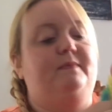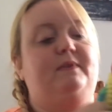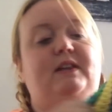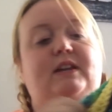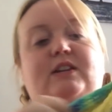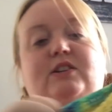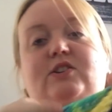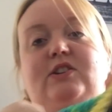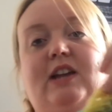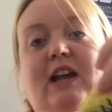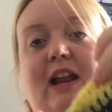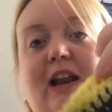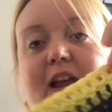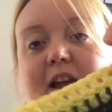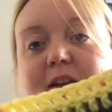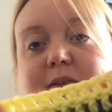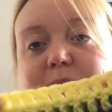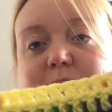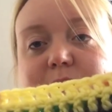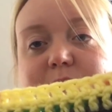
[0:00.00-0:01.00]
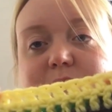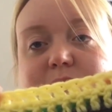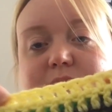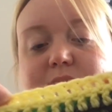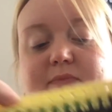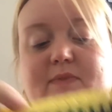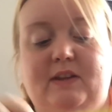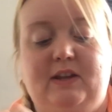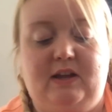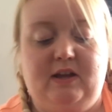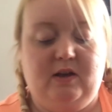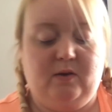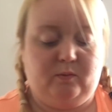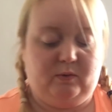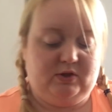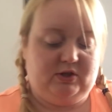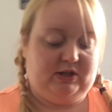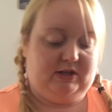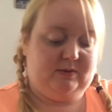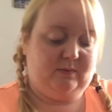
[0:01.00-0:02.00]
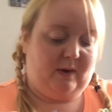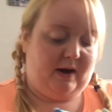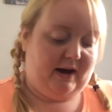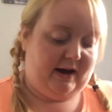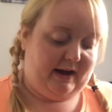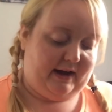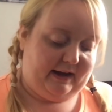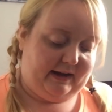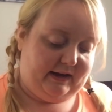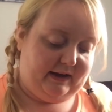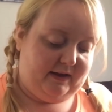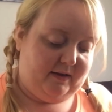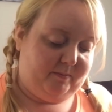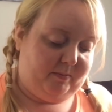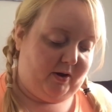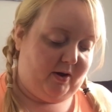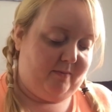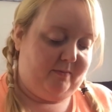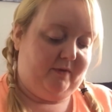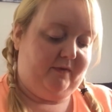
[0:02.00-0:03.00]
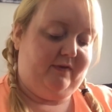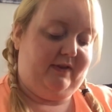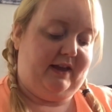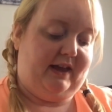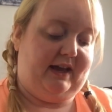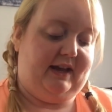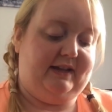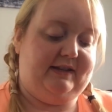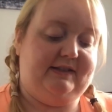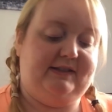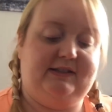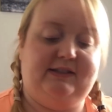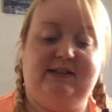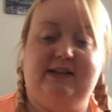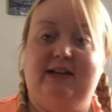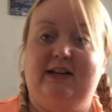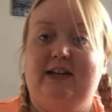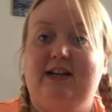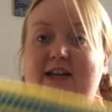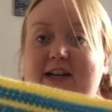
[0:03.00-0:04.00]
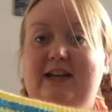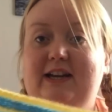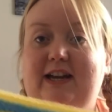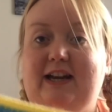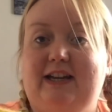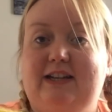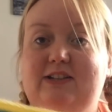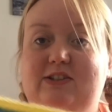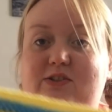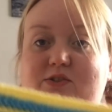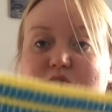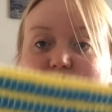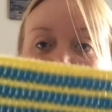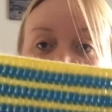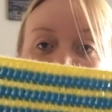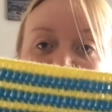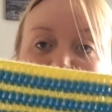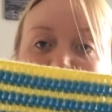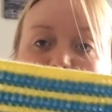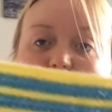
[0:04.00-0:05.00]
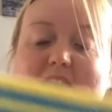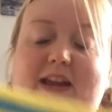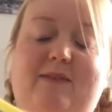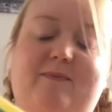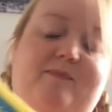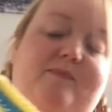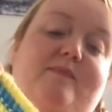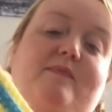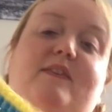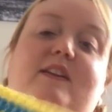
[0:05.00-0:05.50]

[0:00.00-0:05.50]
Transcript: This yellow, which is why at the bottom of this it's stripy,